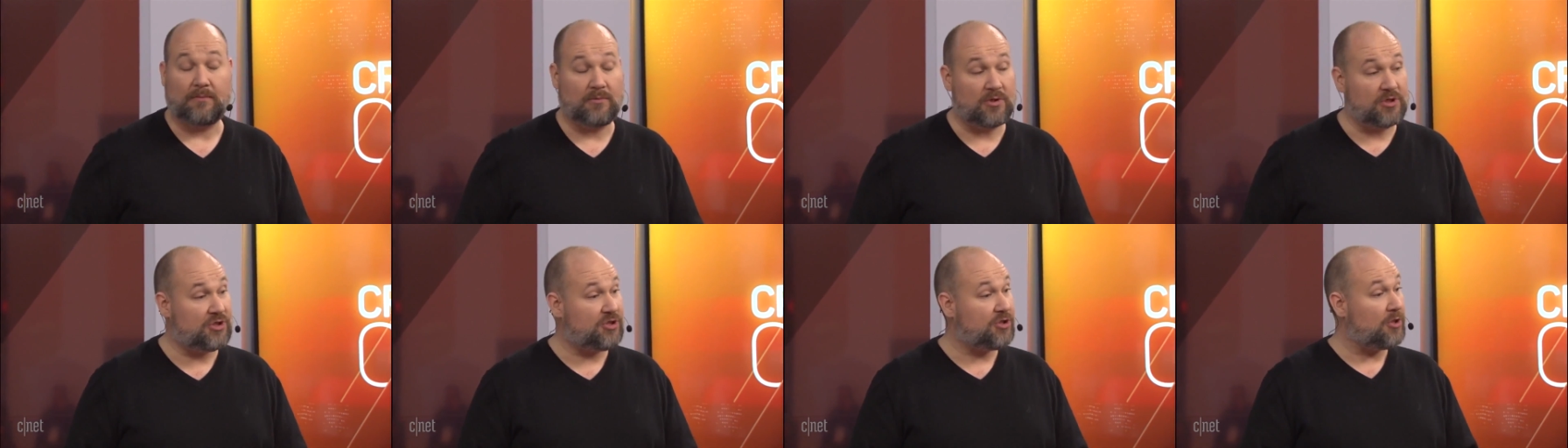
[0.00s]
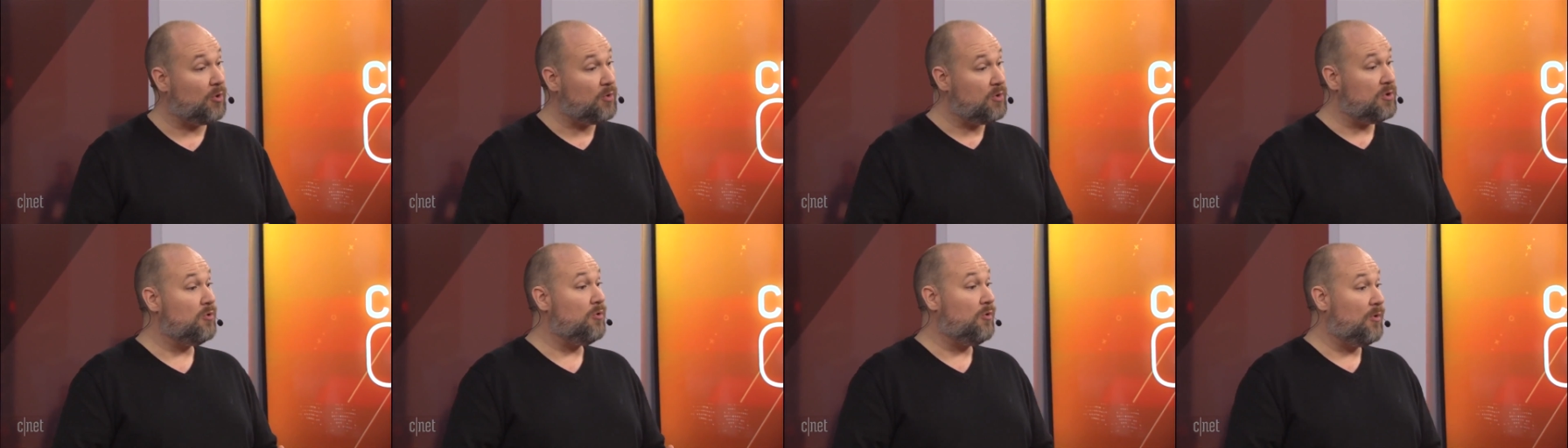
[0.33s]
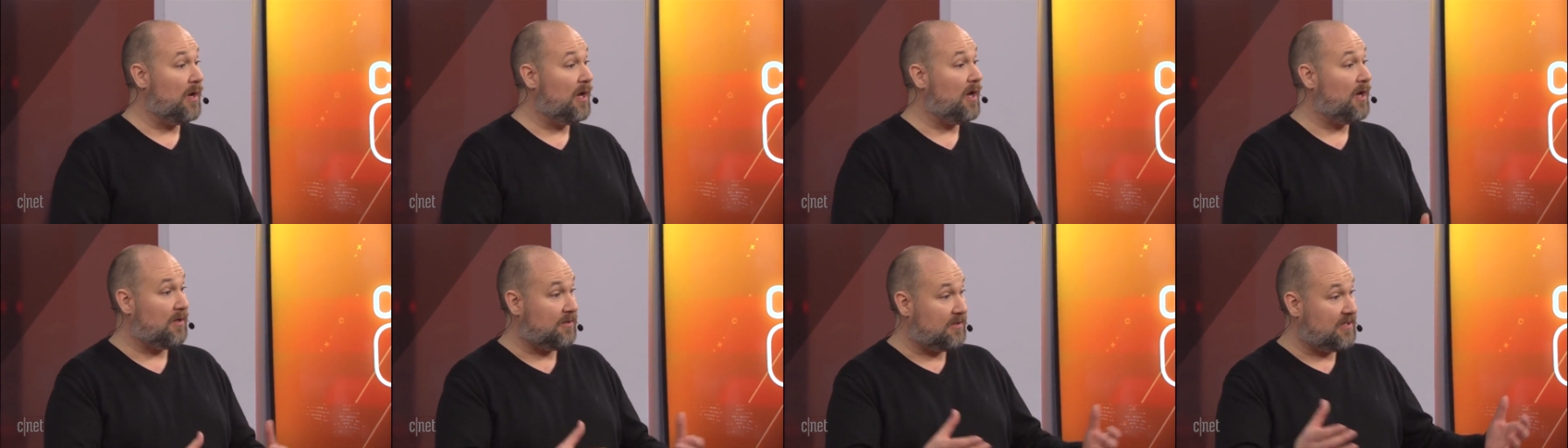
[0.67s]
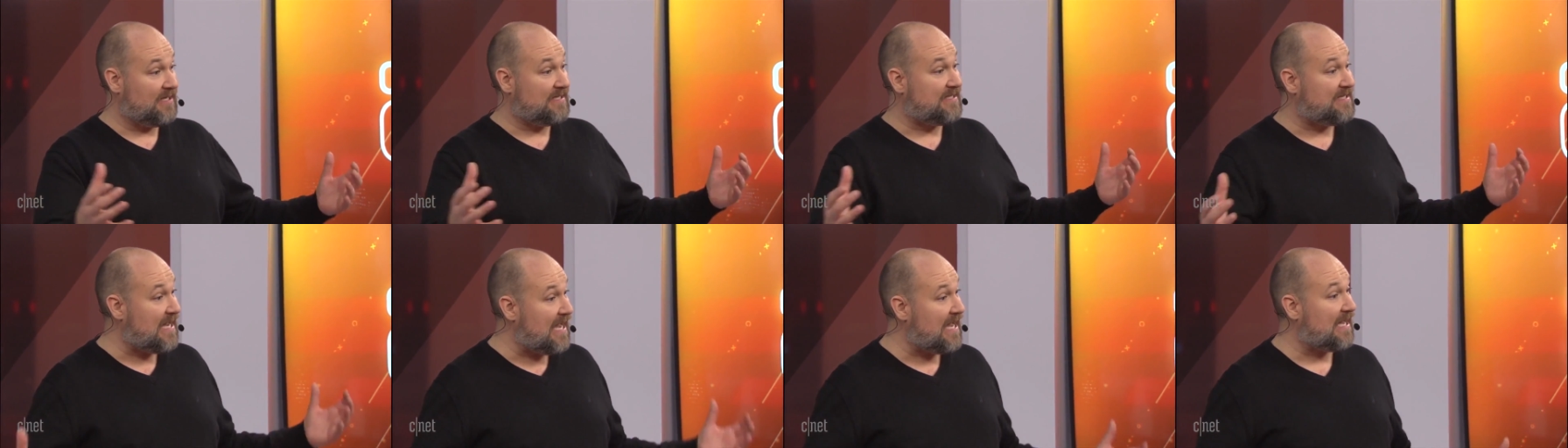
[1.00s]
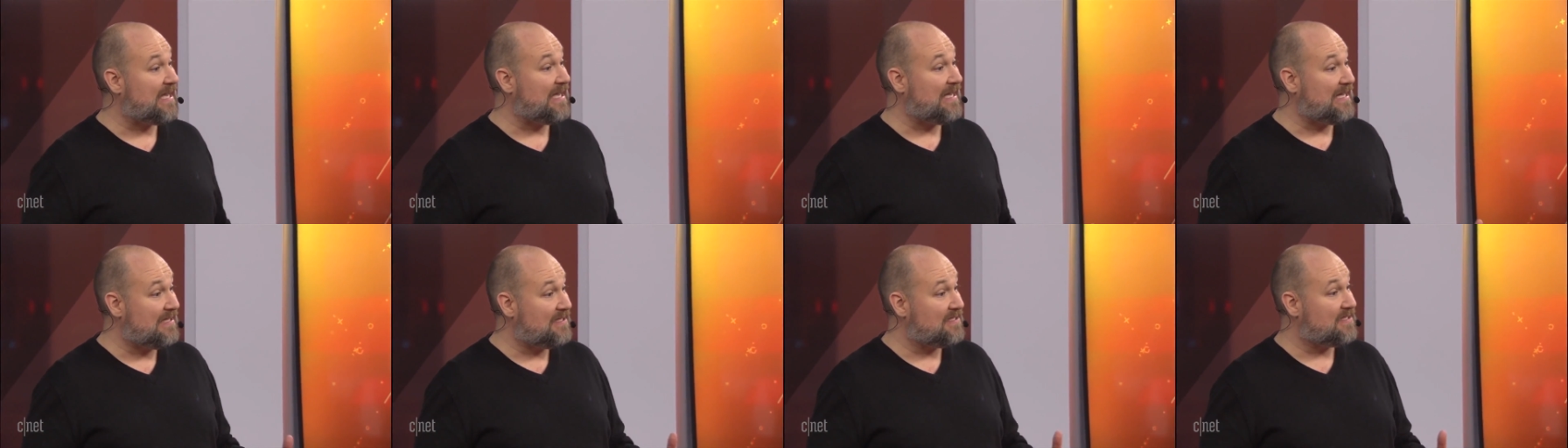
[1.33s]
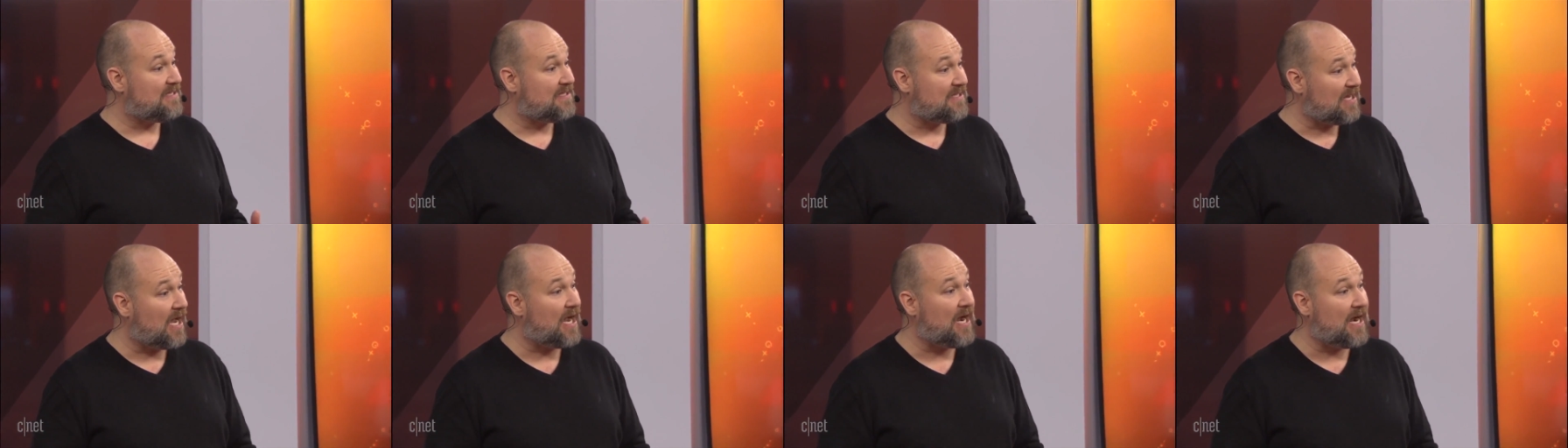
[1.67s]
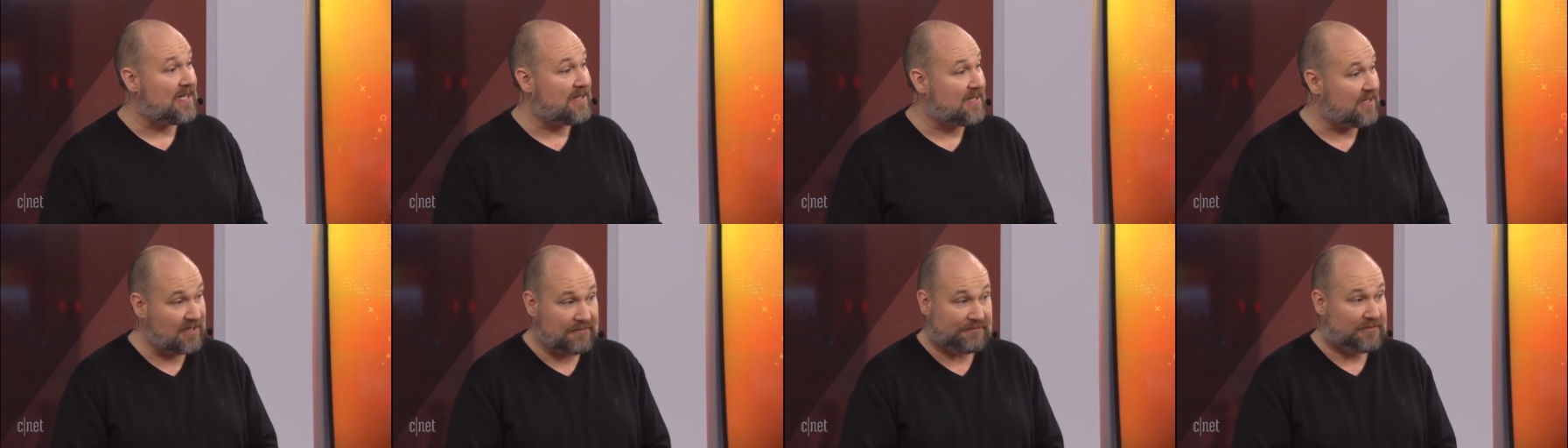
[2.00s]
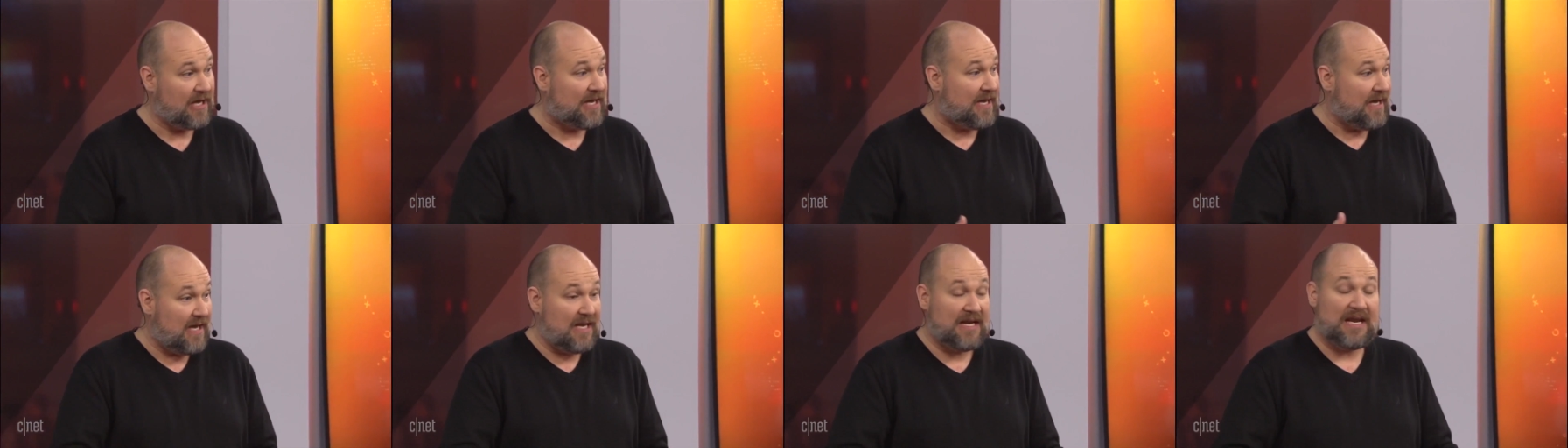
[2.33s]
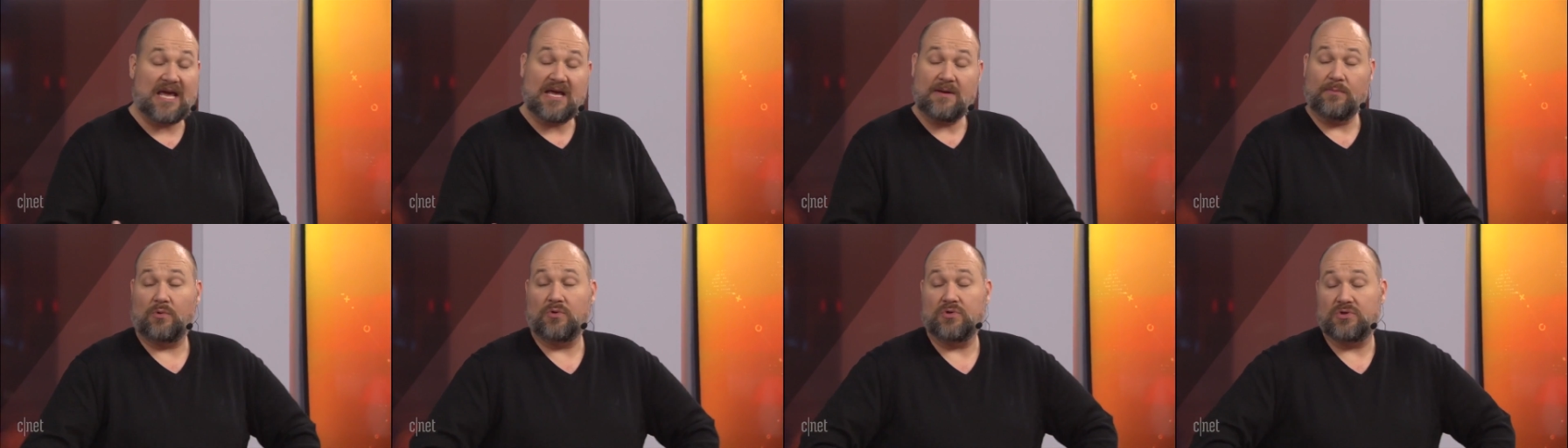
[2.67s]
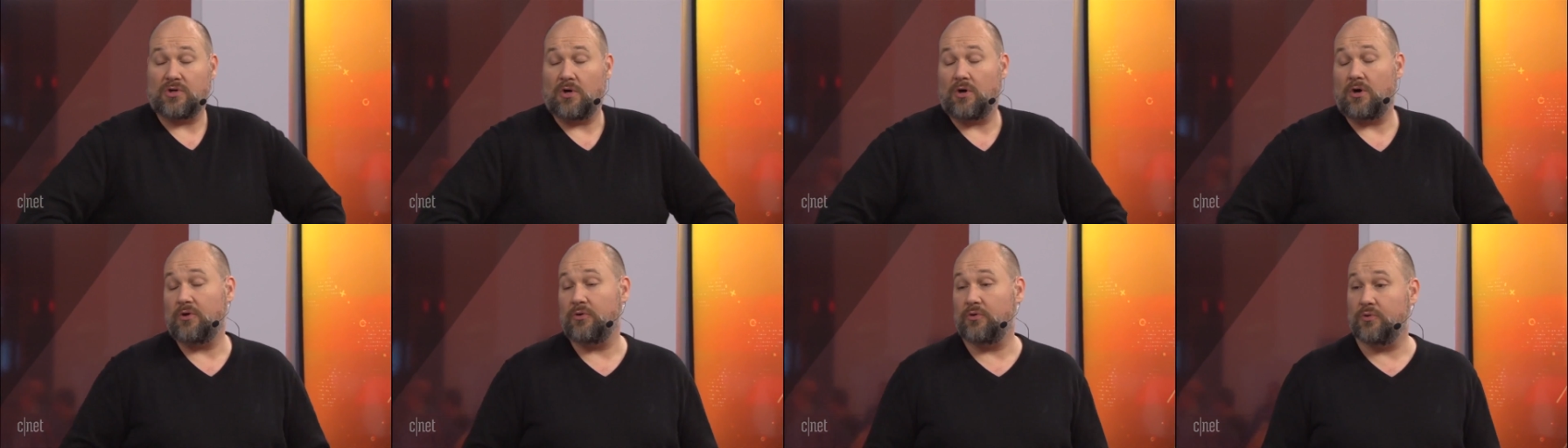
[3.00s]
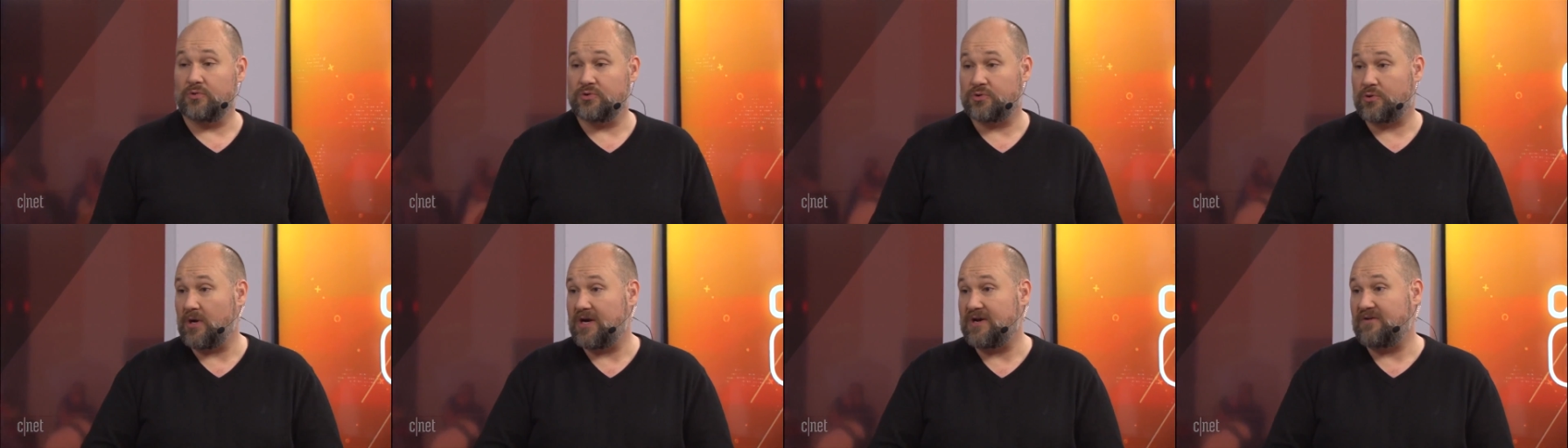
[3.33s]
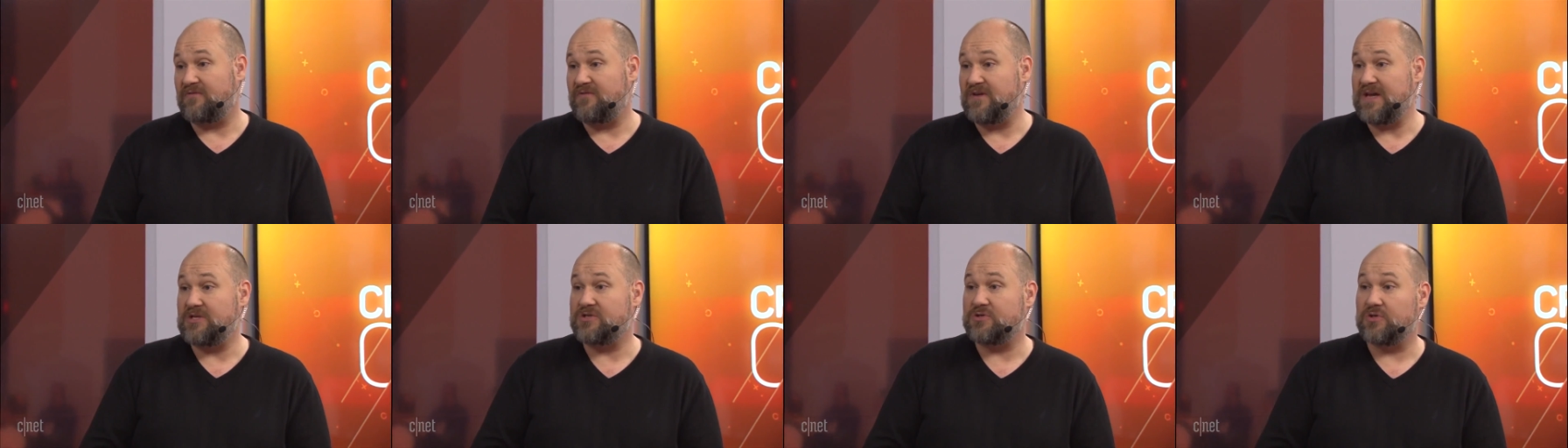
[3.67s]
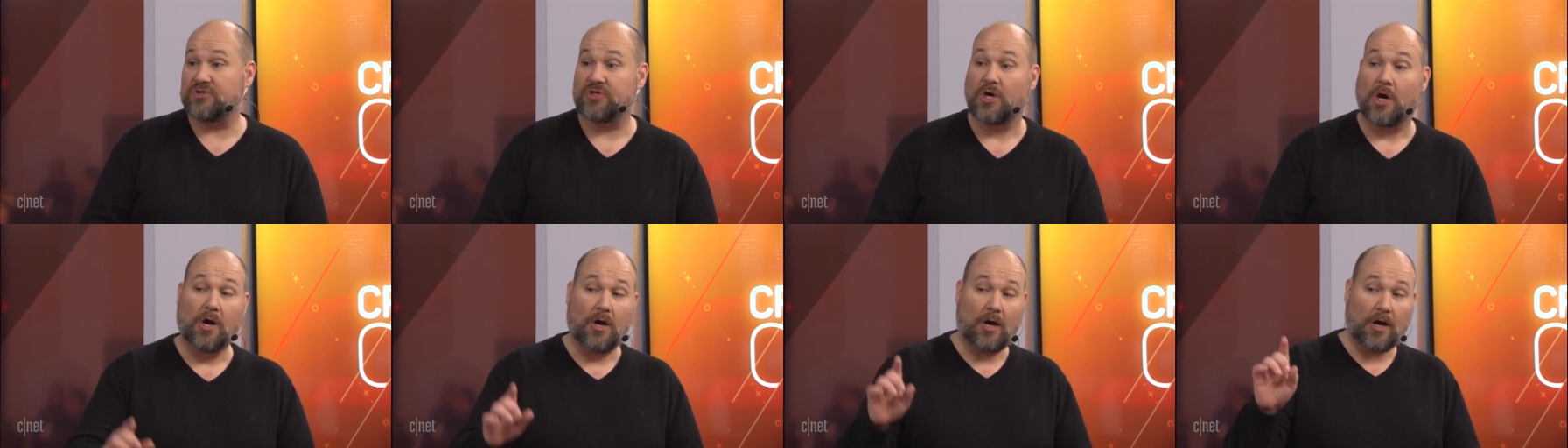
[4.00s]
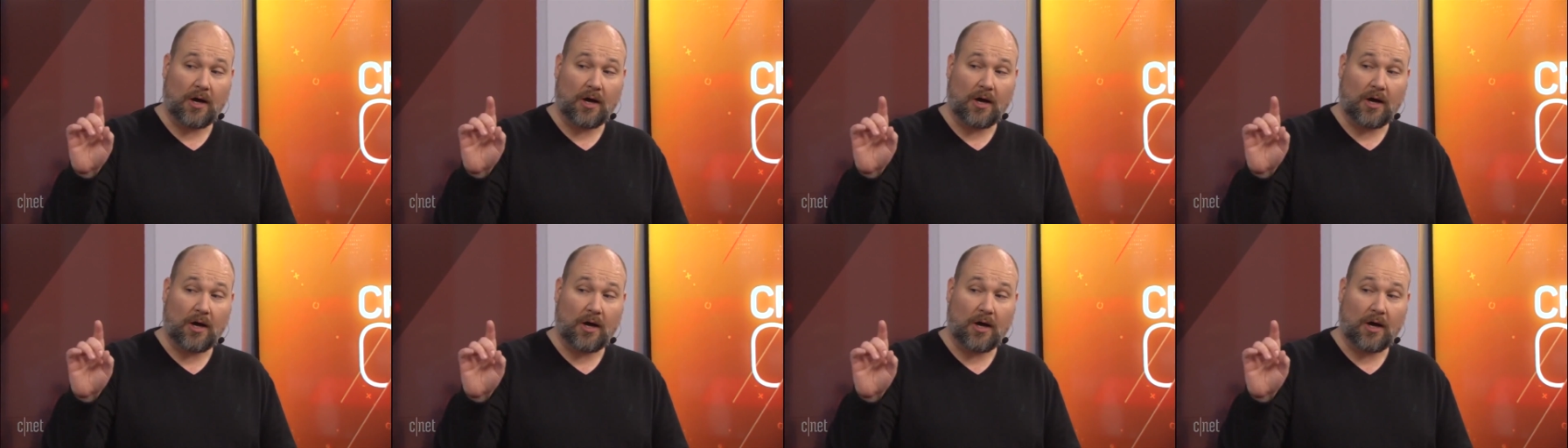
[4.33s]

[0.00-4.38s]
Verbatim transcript: I'm going to show you the tech inside that enables all those great features.